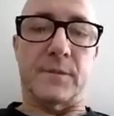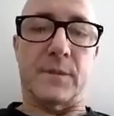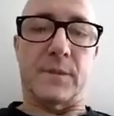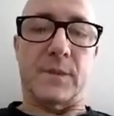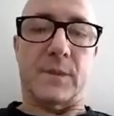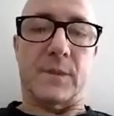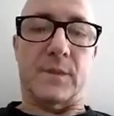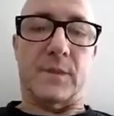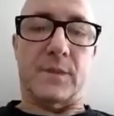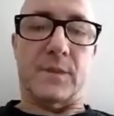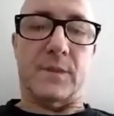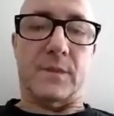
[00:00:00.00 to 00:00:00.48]

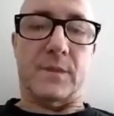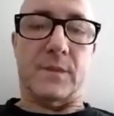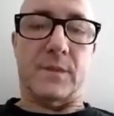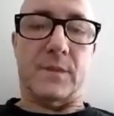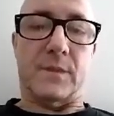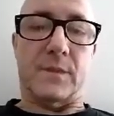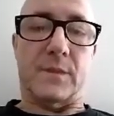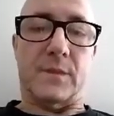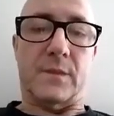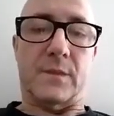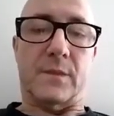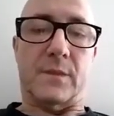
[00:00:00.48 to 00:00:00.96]

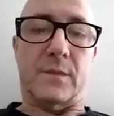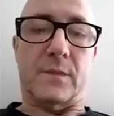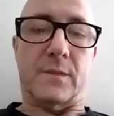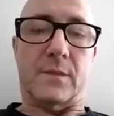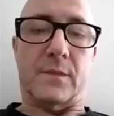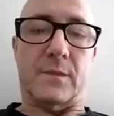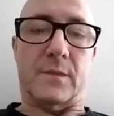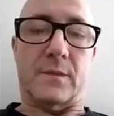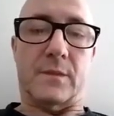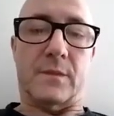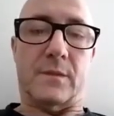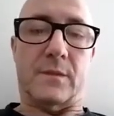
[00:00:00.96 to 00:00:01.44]

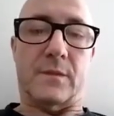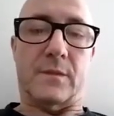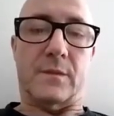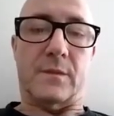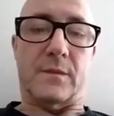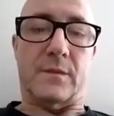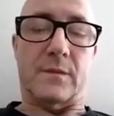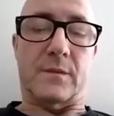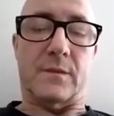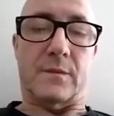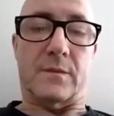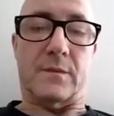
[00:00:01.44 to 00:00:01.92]

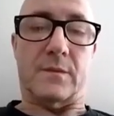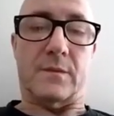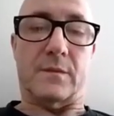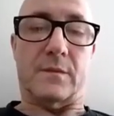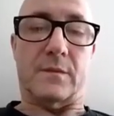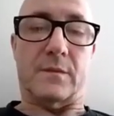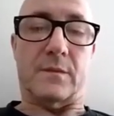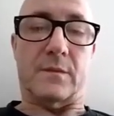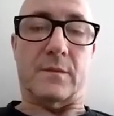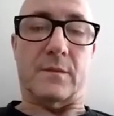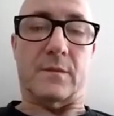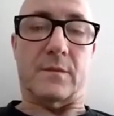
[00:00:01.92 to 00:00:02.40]

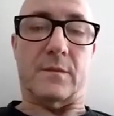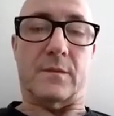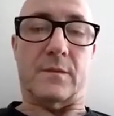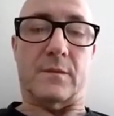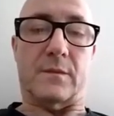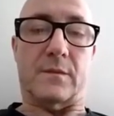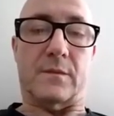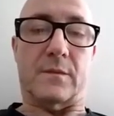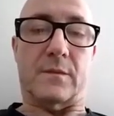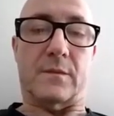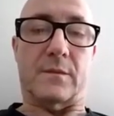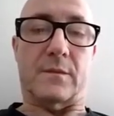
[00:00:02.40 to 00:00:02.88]

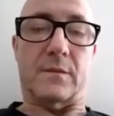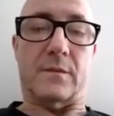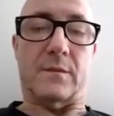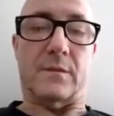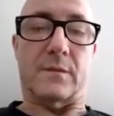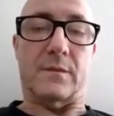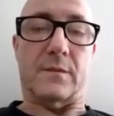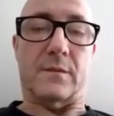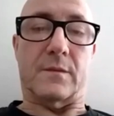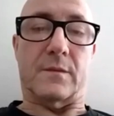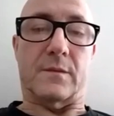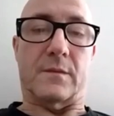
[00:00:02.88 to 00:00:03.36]

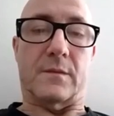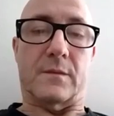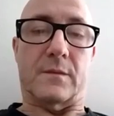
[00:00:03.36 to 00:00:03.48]
This person isn't speaking.